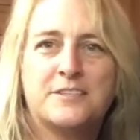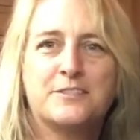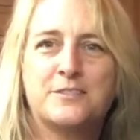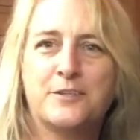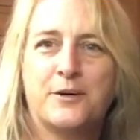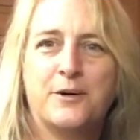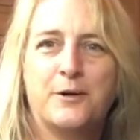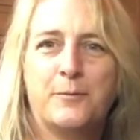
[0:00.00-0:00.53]
And
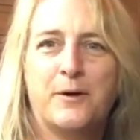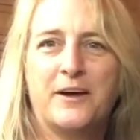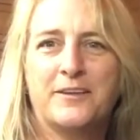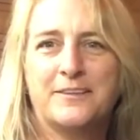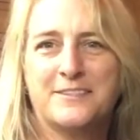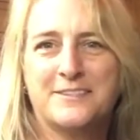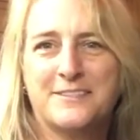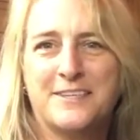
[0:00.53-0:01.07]
sorry
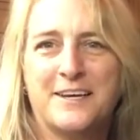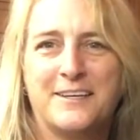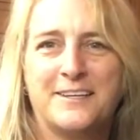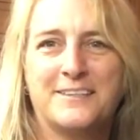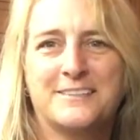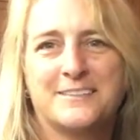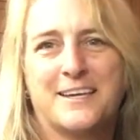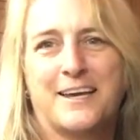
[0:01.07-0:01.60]
about the
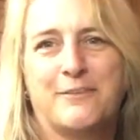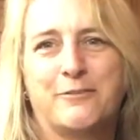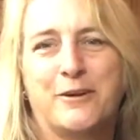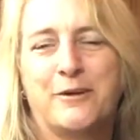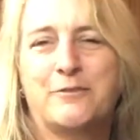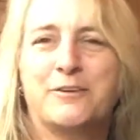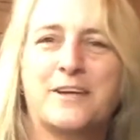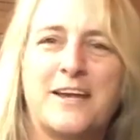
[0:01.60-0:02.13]
sun. It's kind of
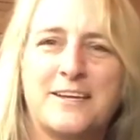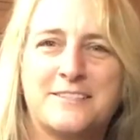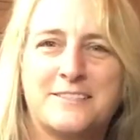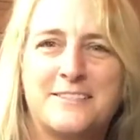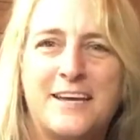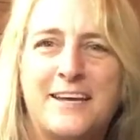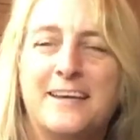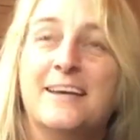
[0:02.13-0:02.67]
an
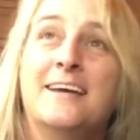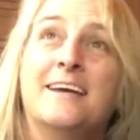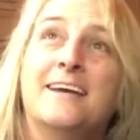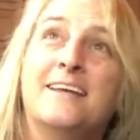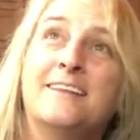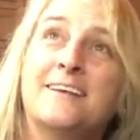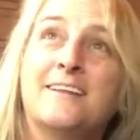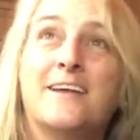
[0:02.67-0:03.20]
overcast day
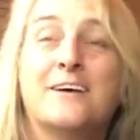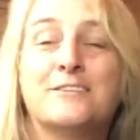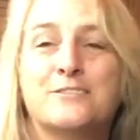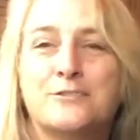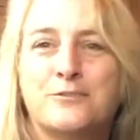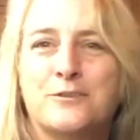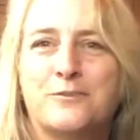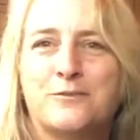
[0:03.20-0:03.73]
and the
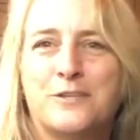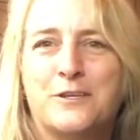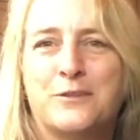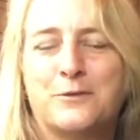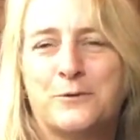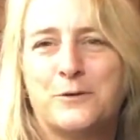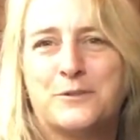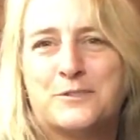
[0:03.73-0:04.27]
clouds are drifting
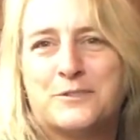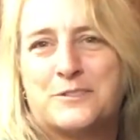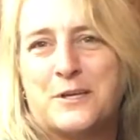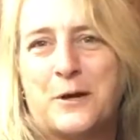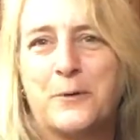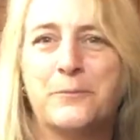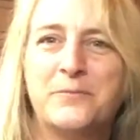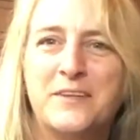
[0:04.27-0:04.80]
through,
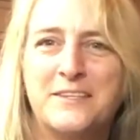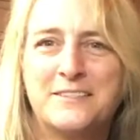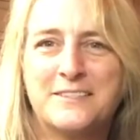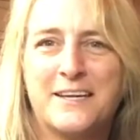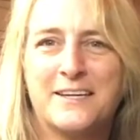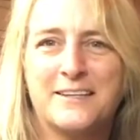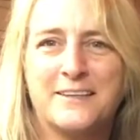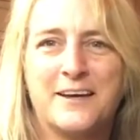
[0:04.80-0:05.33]
so it's
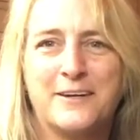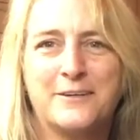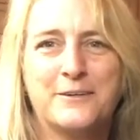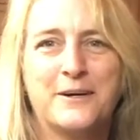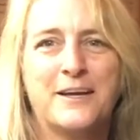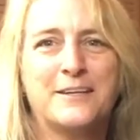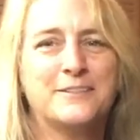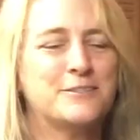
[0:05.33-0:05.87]
getting
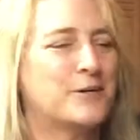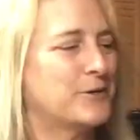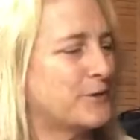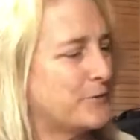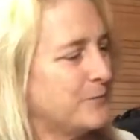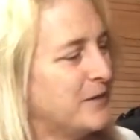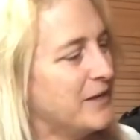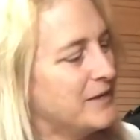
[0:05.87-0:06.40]
lighter and
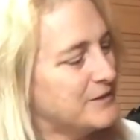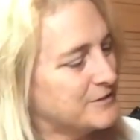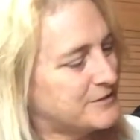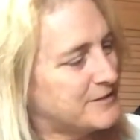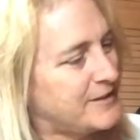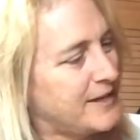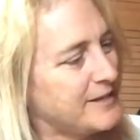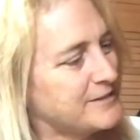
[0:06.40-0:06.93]
darker.
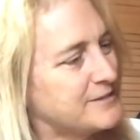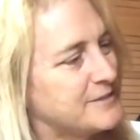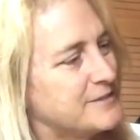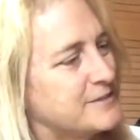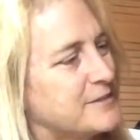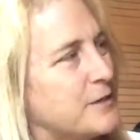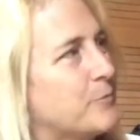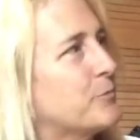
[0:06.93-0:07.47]
So that's the
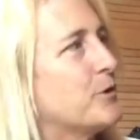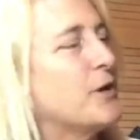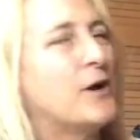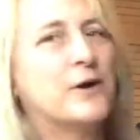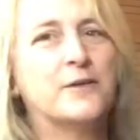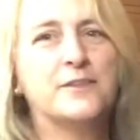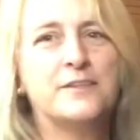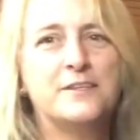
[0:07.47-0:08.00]
summary
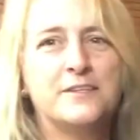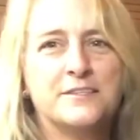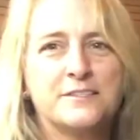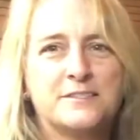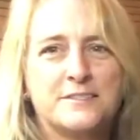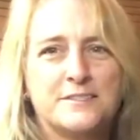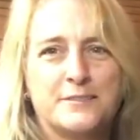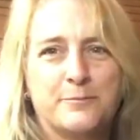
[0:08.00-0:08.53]
on
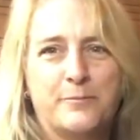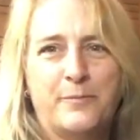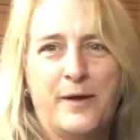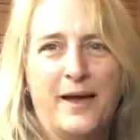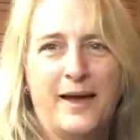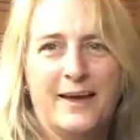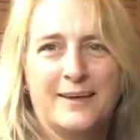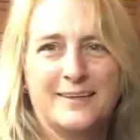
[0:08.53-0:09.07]
this
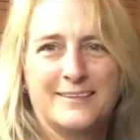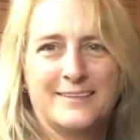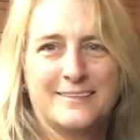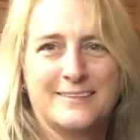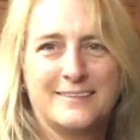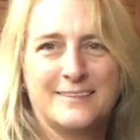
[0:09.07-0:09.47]
bag.